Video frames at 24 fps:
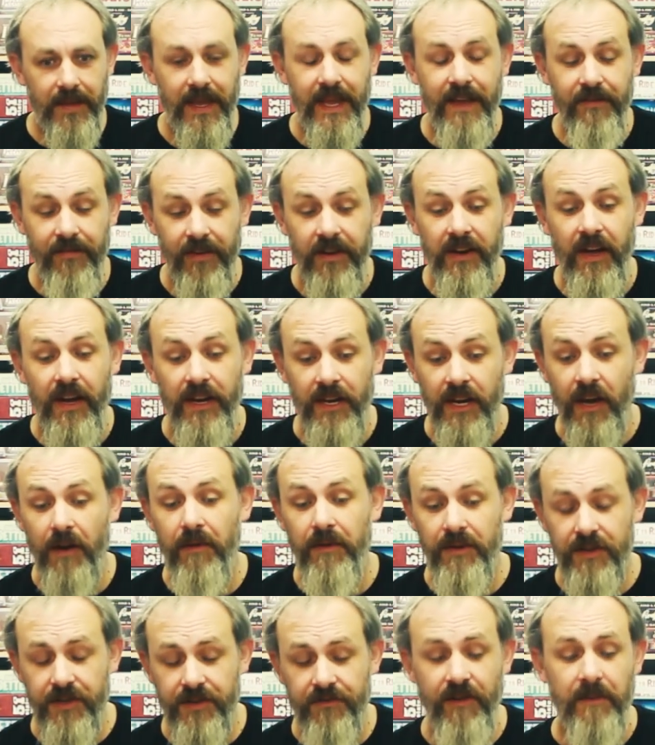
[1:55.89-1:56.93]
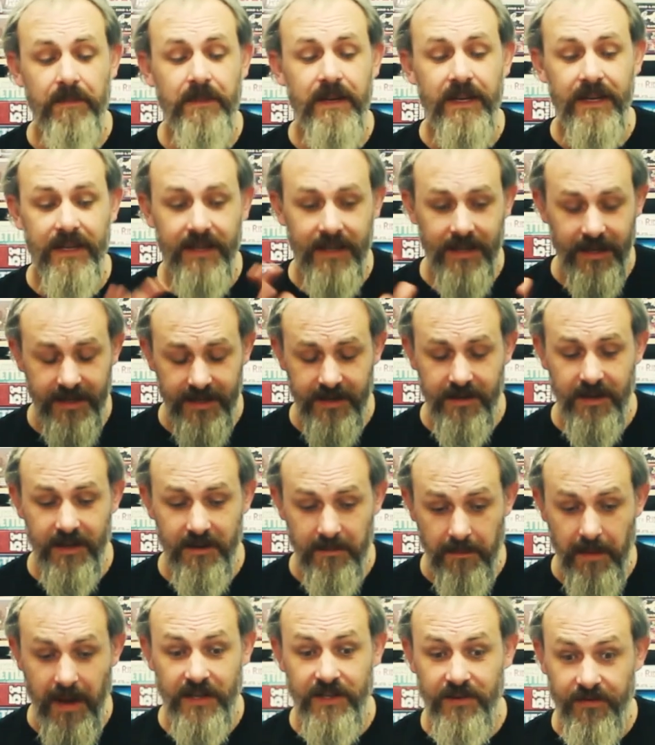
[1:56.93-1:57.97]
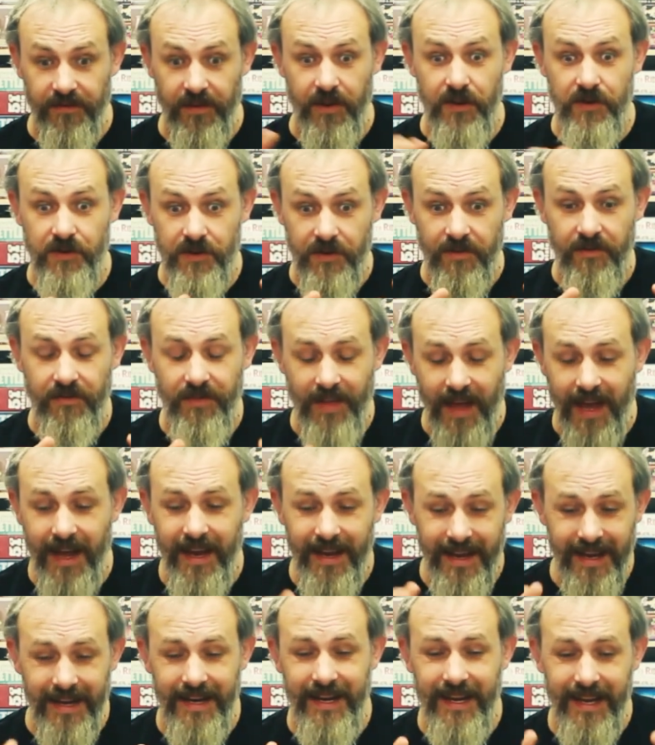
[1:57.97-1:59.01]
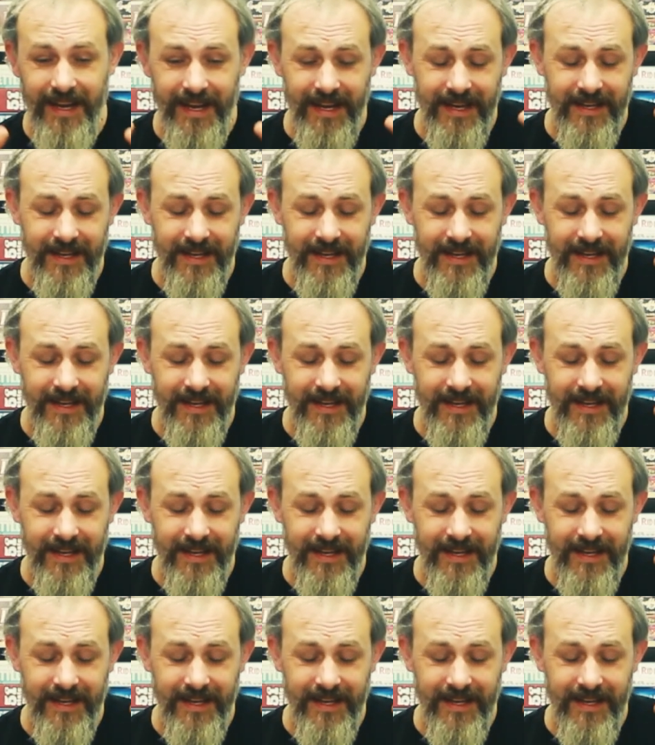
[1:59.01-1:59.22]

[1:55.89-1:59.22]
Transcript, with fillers: even I know it's scripted and it's the best version of that in it.